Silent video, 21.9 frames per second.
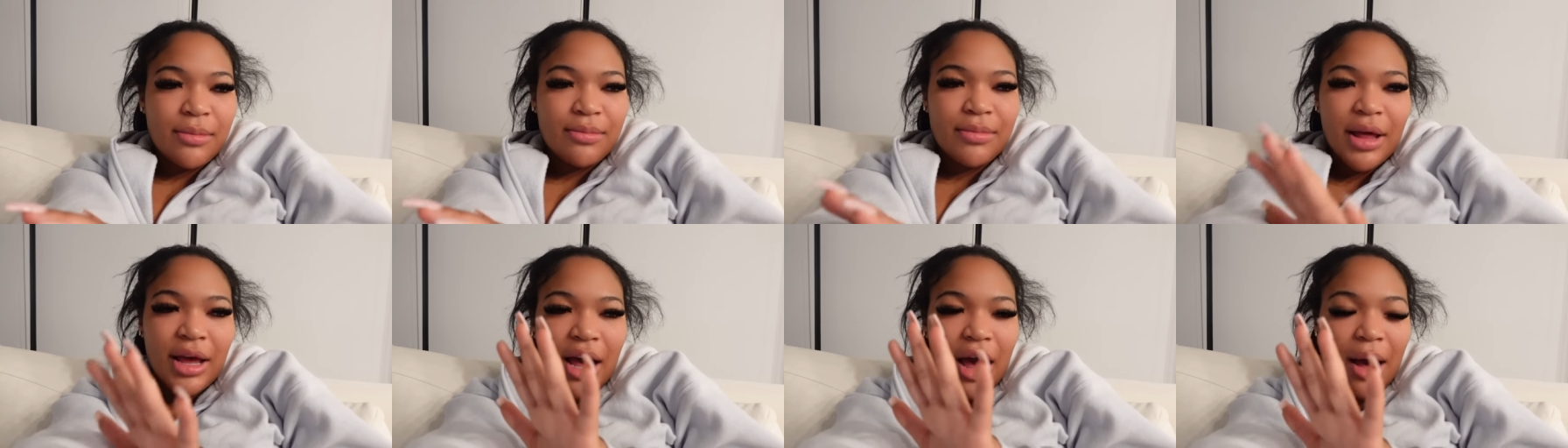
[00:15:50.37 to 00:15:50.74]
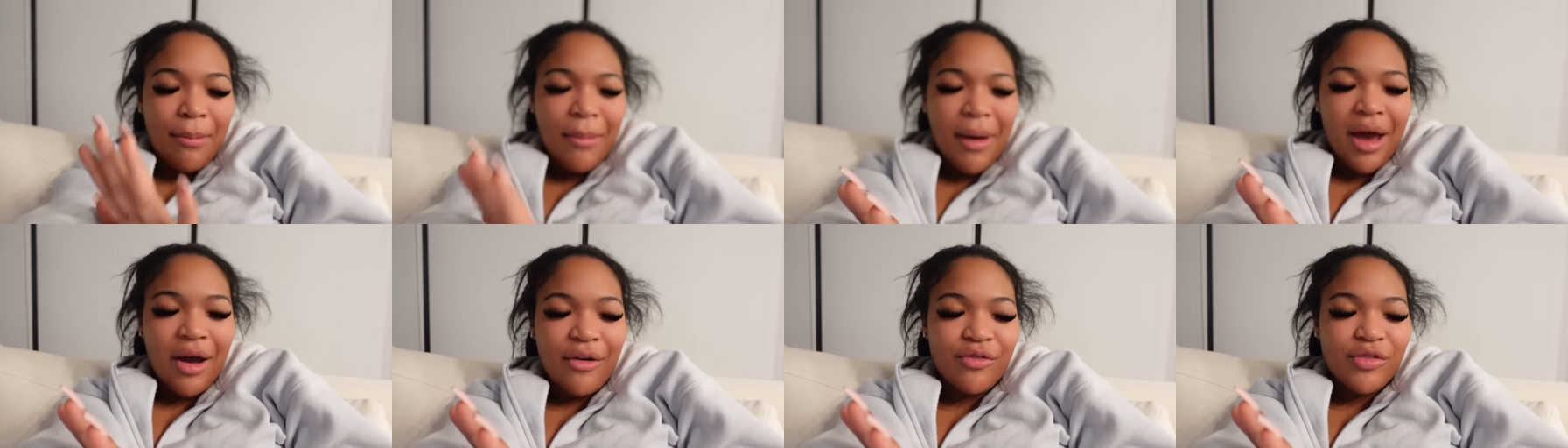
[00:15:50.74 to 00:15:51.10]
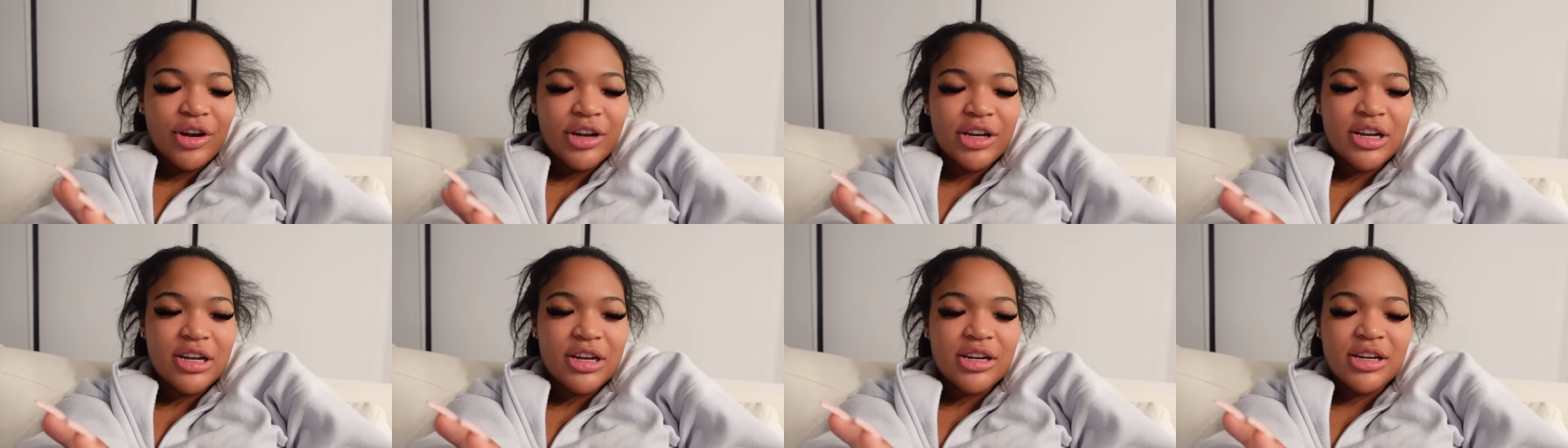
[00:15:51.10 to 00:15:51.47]
I'm like, I'm
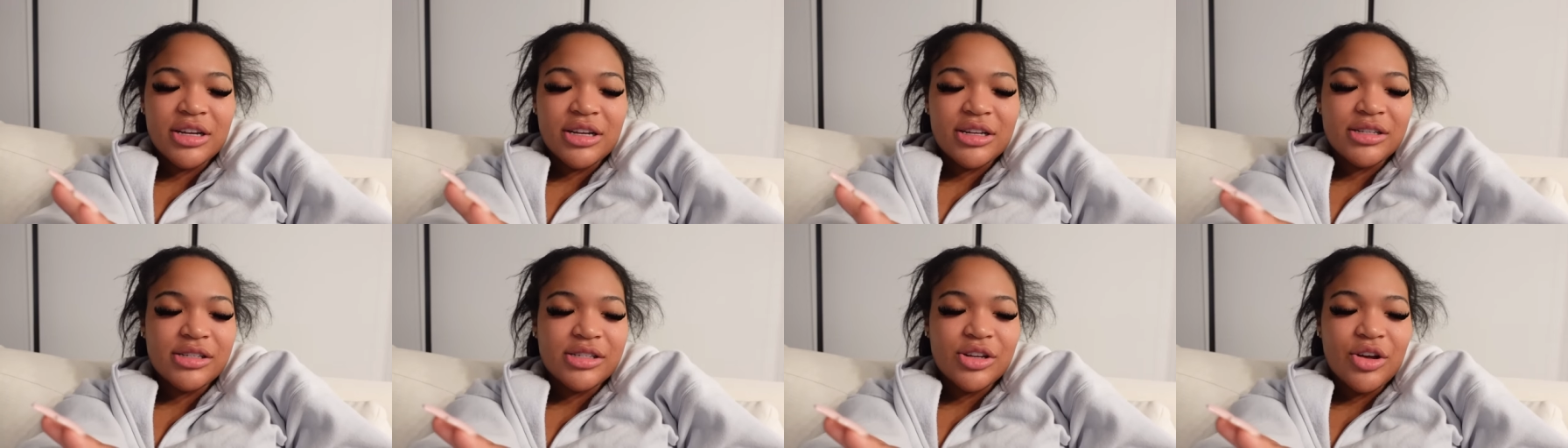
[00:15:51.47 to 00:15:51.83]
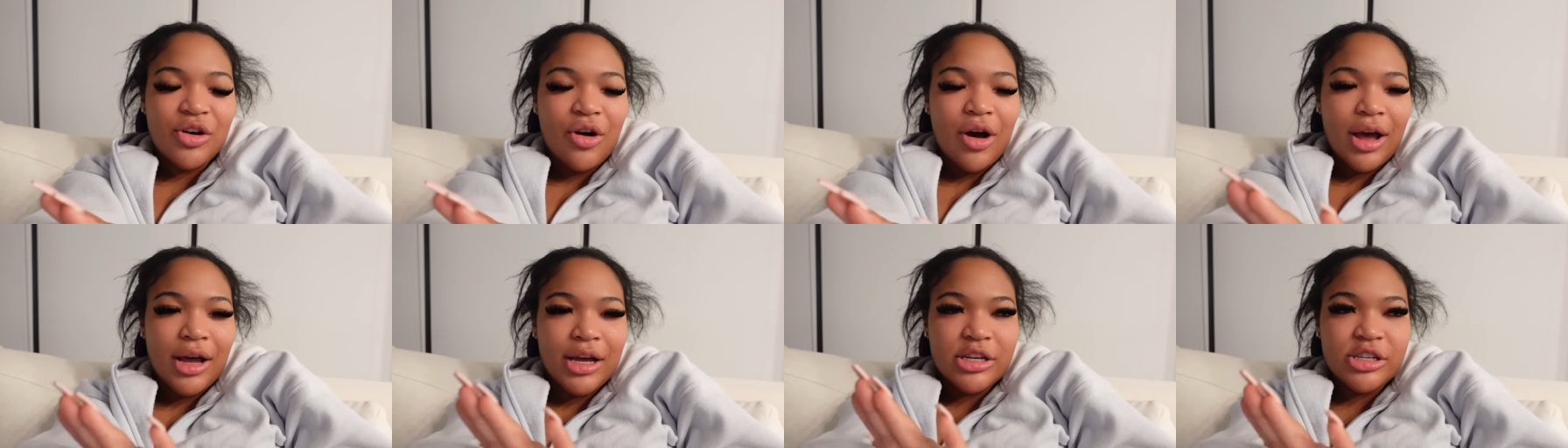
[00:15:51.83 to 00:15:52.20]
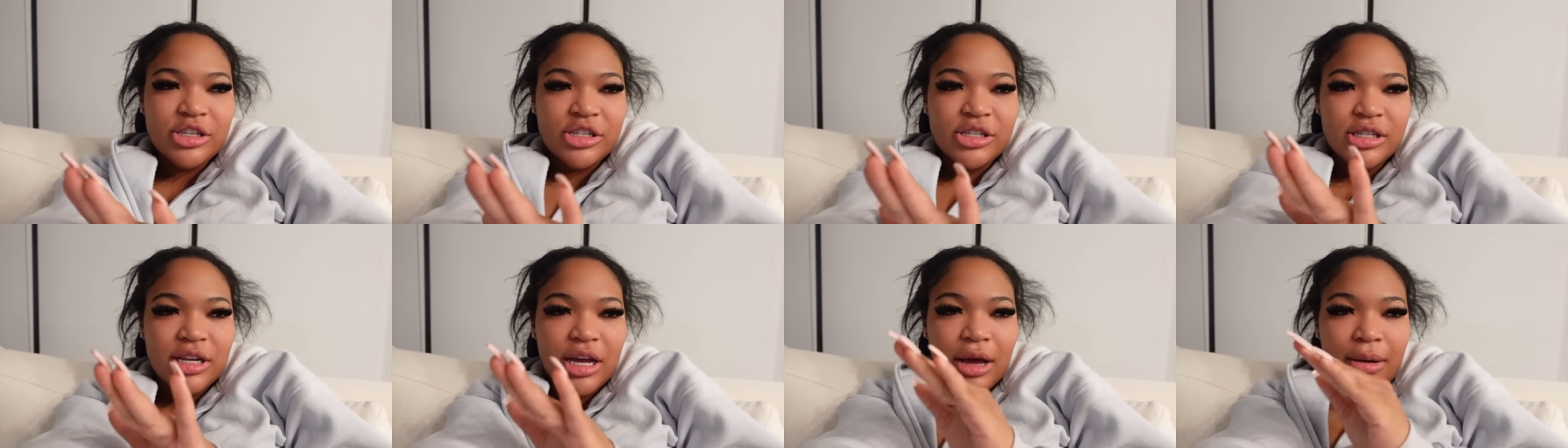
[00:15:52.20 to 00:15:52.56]
halfway done, so I can
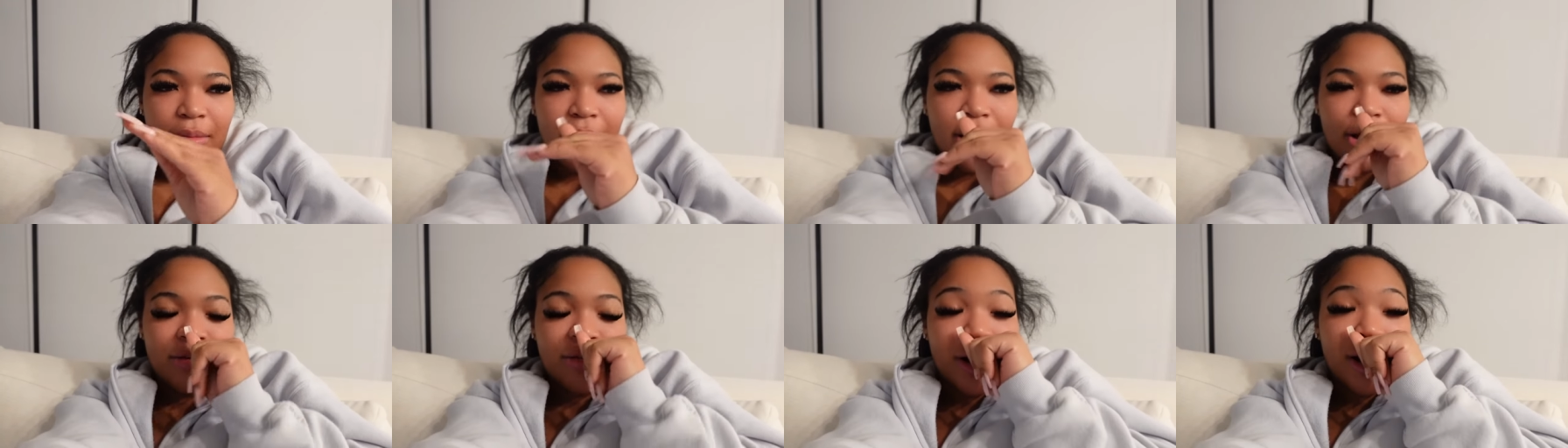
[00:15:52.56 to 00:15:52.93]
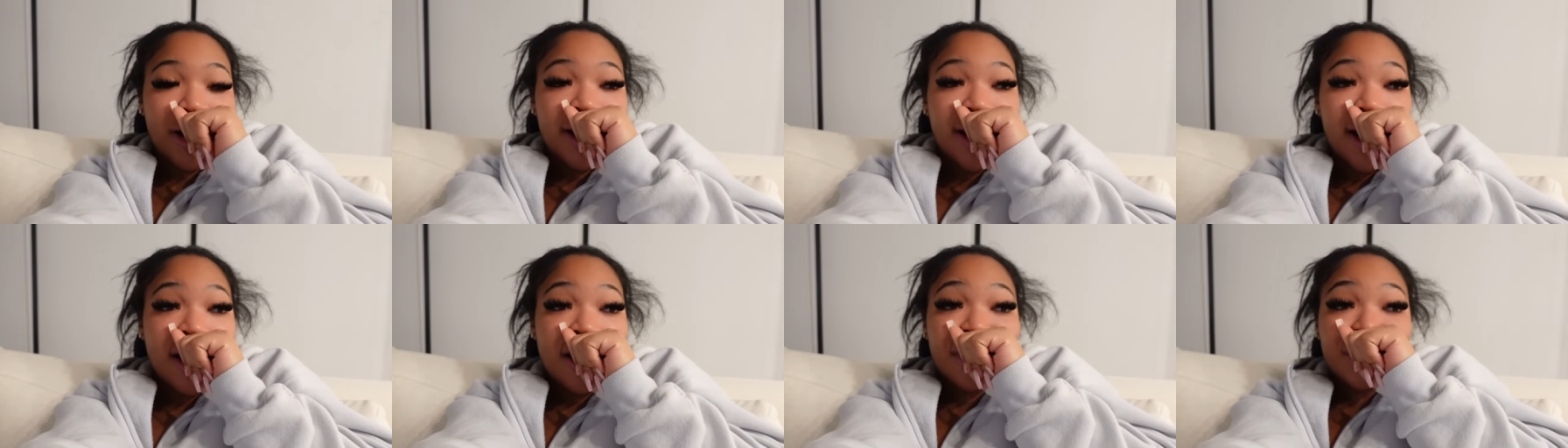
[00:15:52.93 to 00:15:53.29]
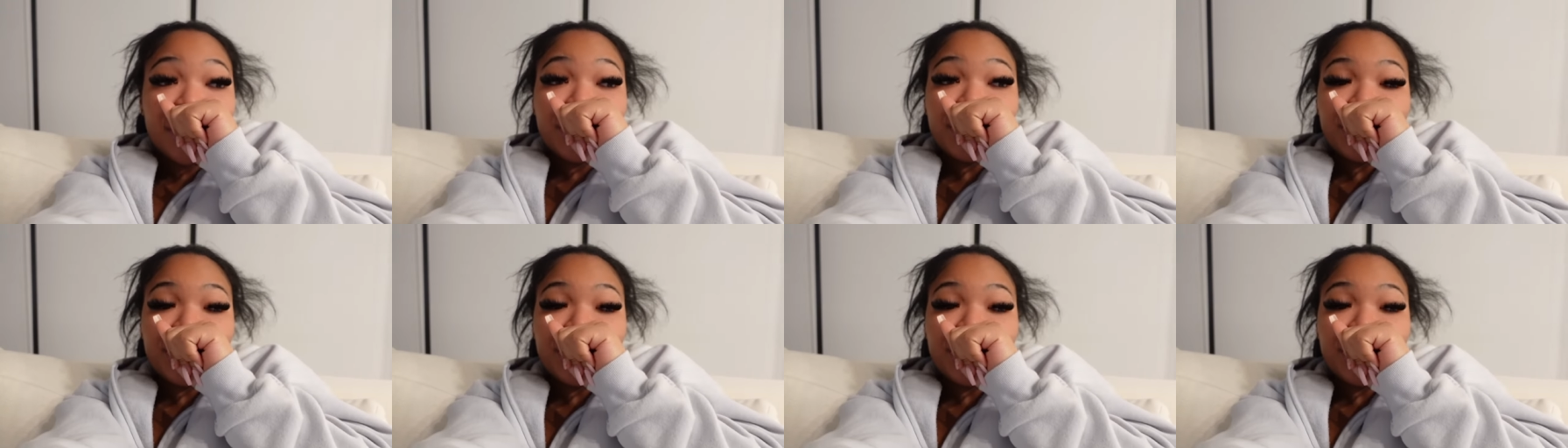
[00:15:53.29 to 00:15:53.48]
just take a break right now.